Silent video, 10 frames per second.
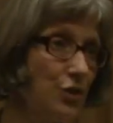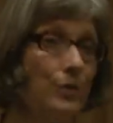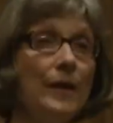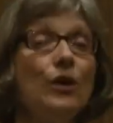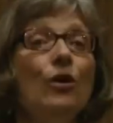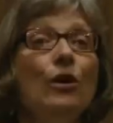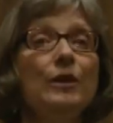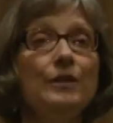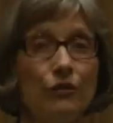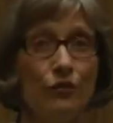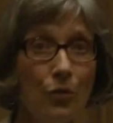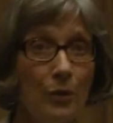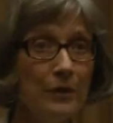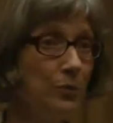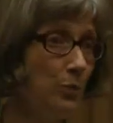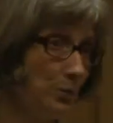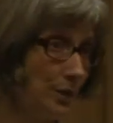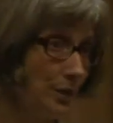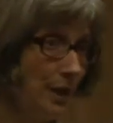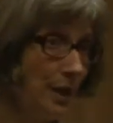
So they called us knowing that we were